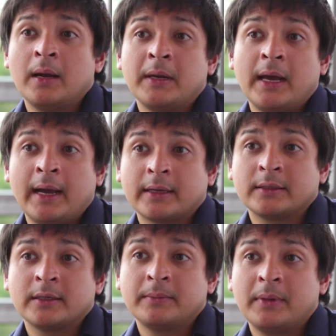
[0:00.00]
I'm an
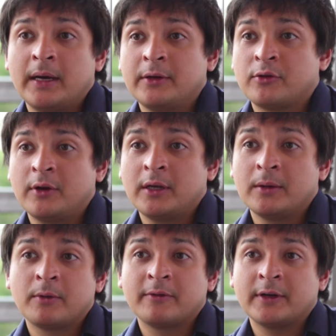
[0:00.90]
actor by trade
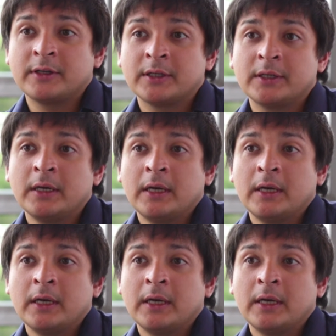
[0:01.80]
and profession.